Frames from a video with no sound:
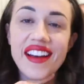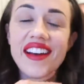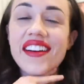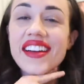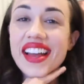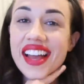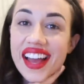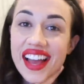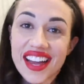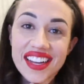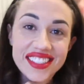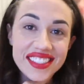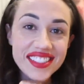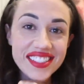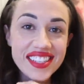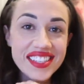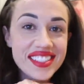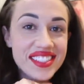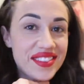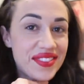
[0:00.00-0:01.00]
Okay, I
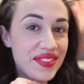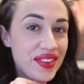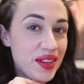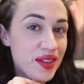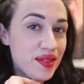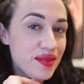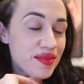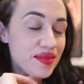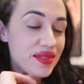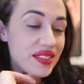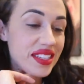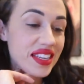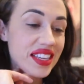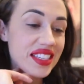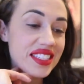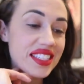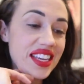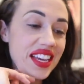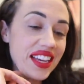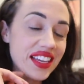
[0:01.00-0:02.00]
just filmed
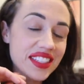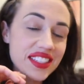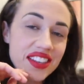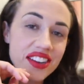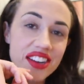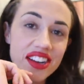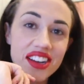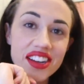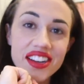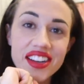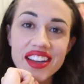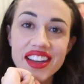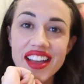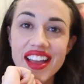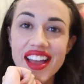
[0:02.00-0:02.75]
a TikTok.